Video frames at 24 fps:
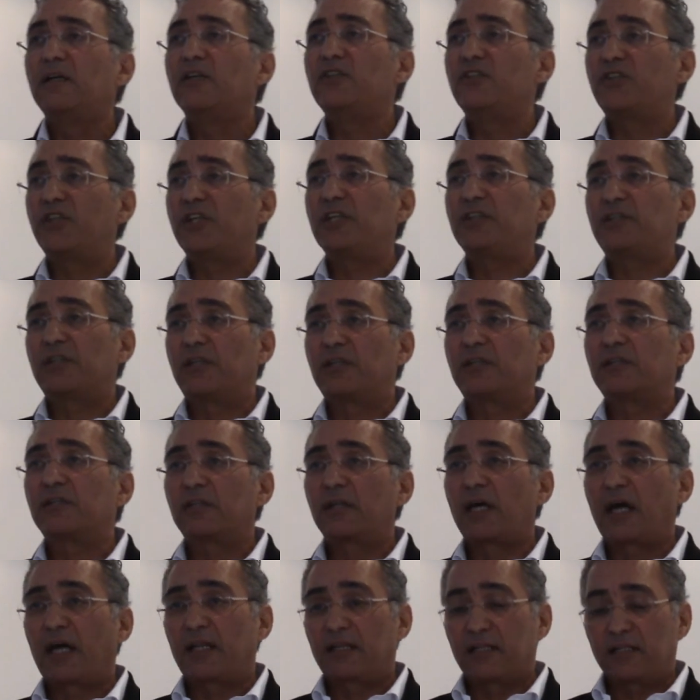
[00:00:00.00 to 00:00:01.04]
Jesus
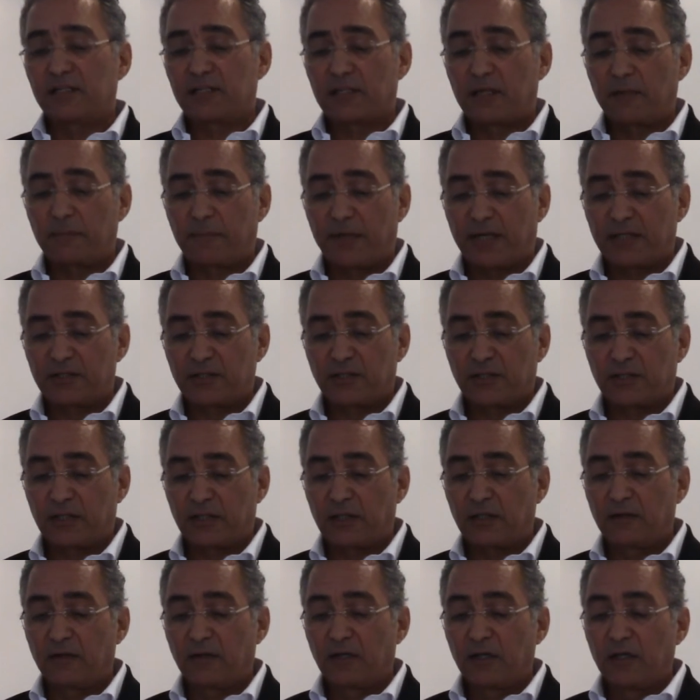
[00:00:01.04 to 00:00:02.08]
had this
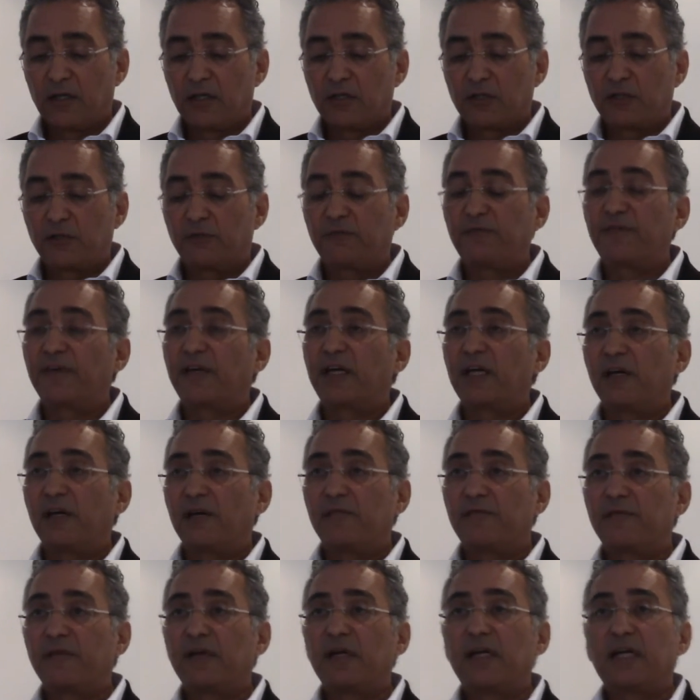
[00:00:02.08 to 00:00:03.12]
capacity to
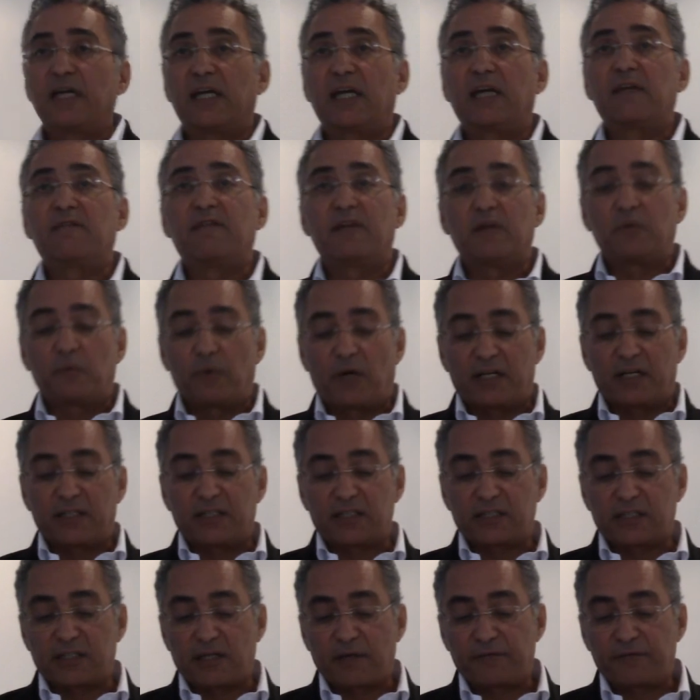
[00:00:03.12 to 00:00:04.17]
forgive even while
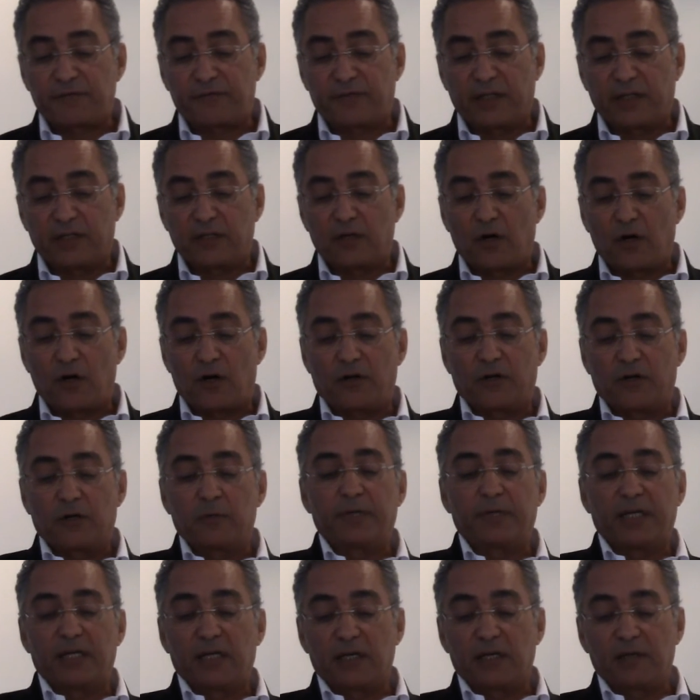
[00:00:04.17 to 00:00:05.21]
suffering the horror
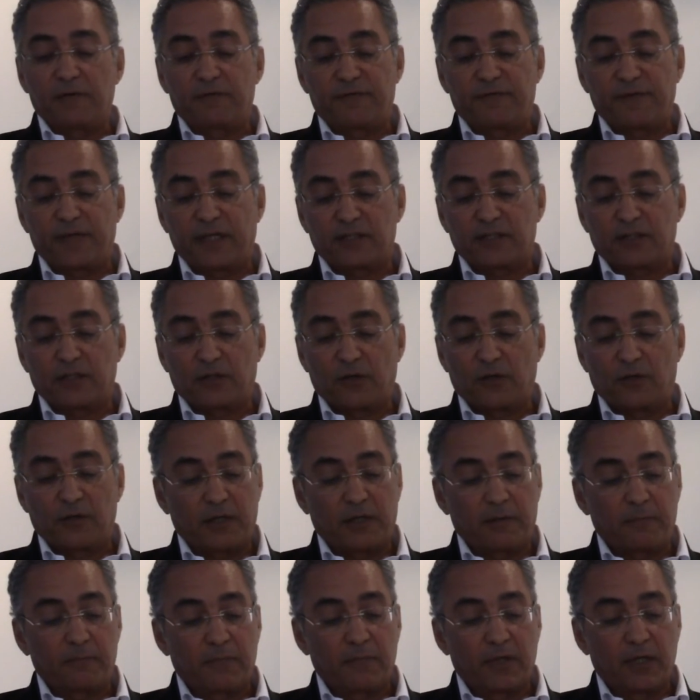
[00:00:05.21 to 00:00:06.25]
being inflicted on
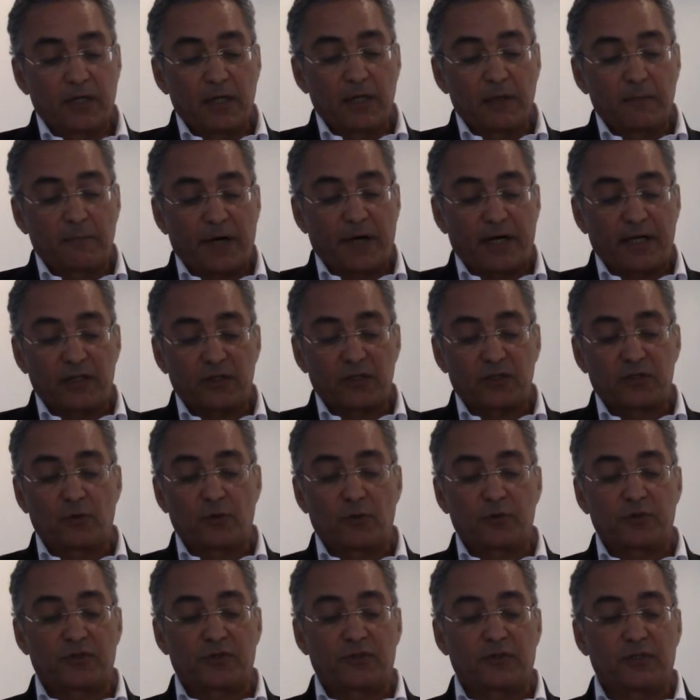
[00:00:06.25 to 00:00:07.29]
him by his
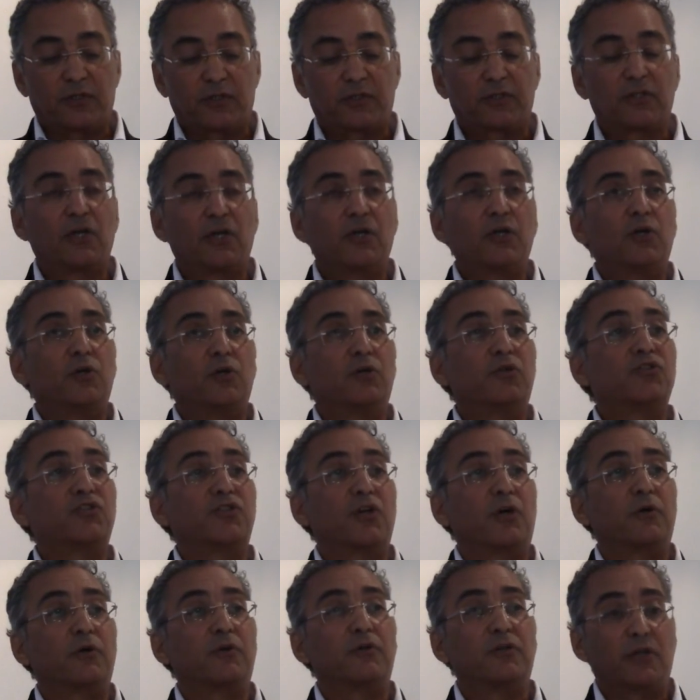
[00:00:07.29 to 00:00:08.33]
torturers who
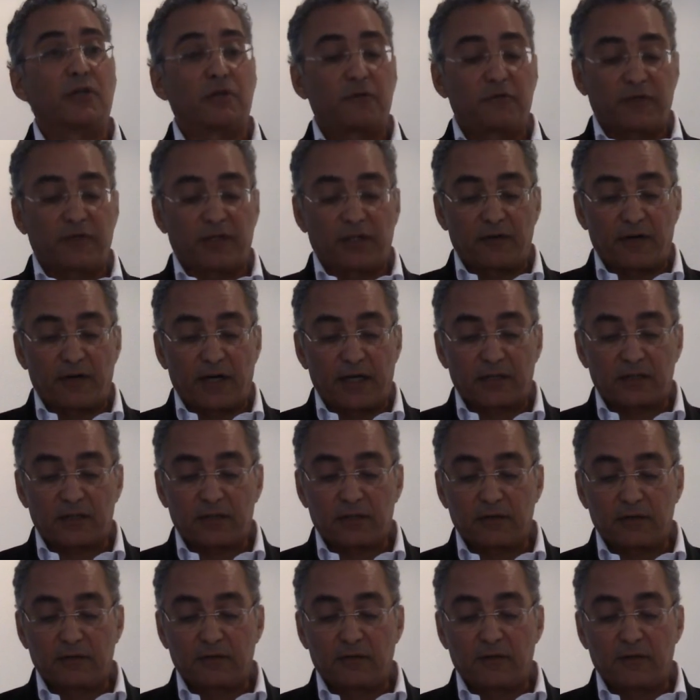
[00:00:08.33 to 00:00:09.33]
showed no regret.